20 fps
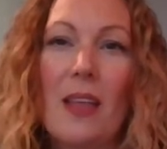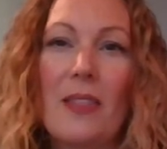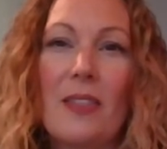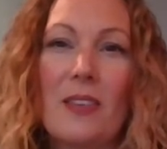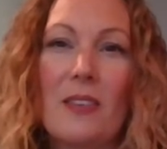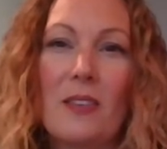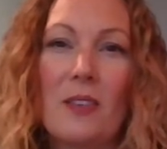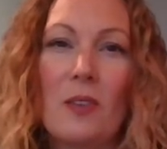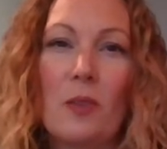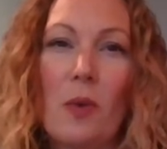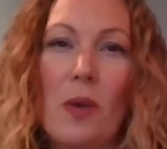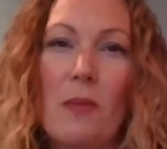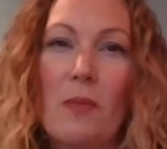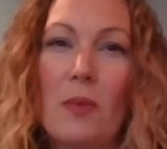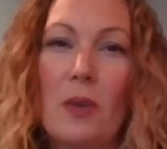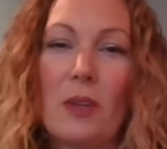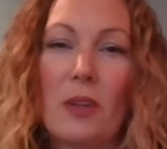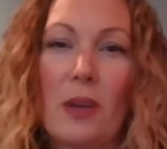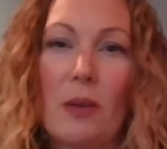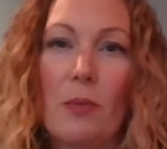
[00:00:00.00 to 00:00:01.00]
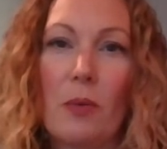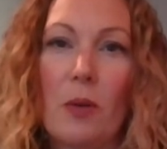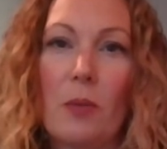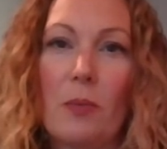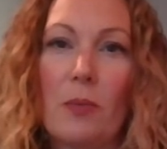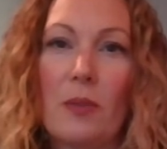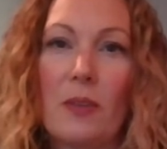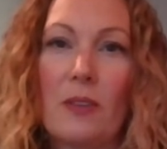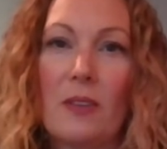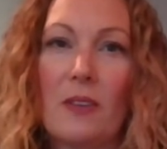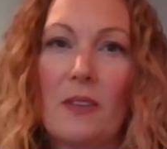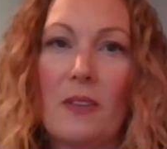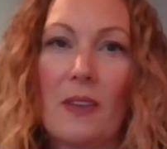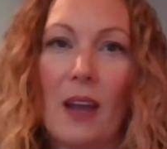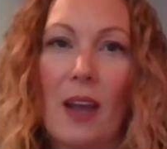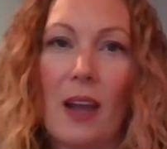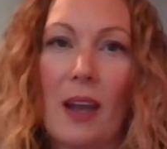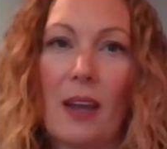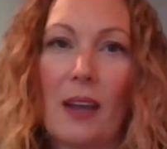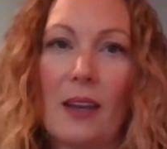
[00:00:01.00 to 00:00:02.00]
This is why multi-purpose
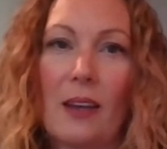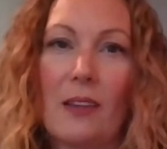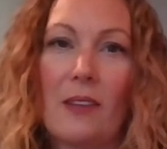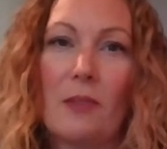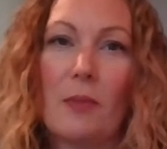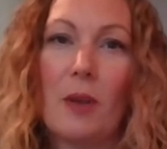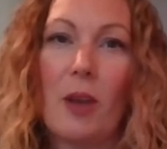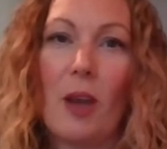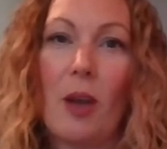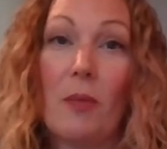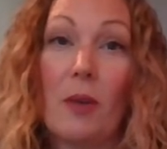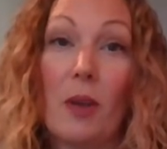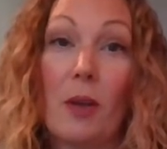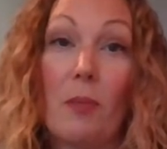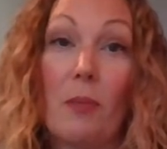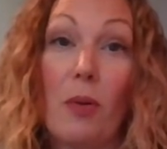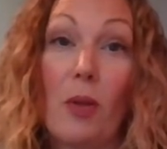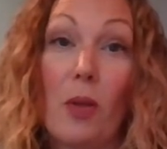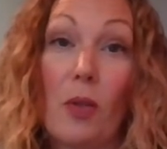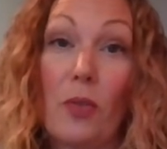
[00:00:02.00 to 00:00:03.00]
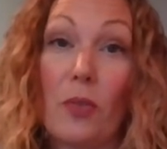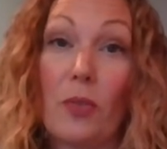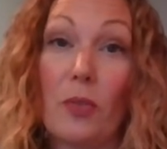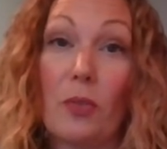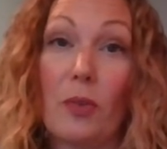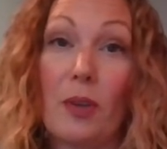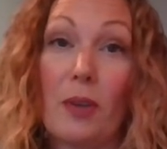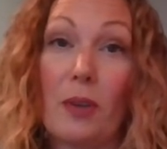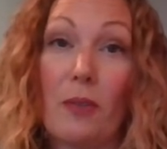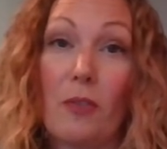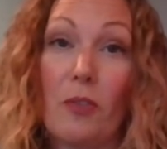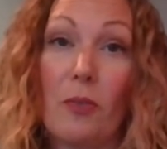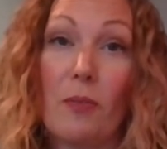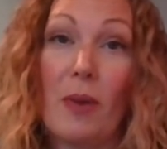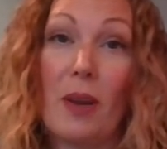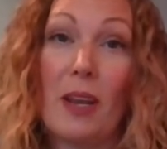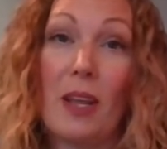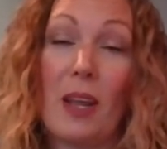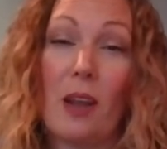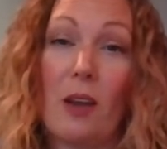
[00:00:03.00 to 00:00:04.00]
design is becoming compulsory for
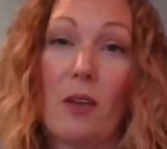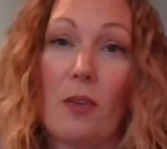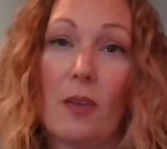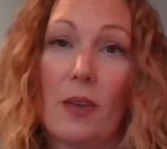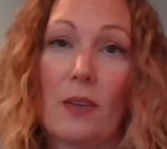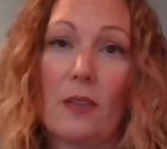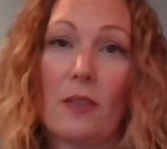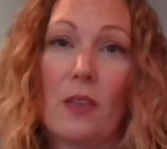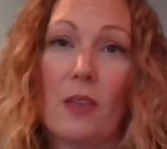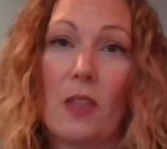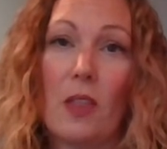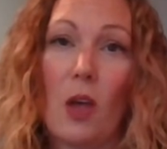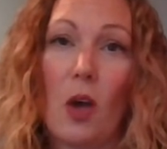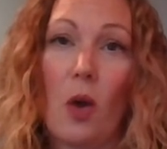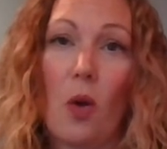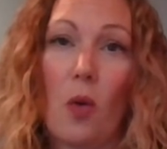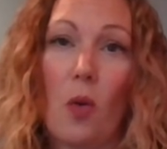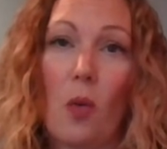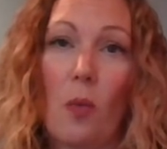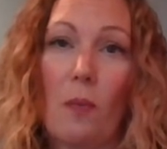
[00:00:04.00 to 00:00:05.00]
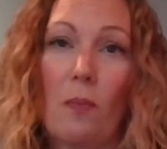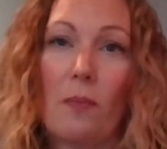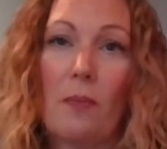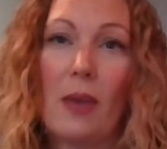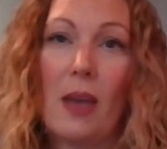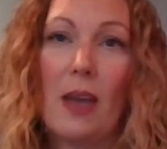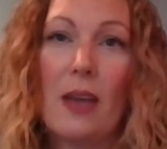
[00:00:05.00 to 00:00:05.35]
many areas in the home.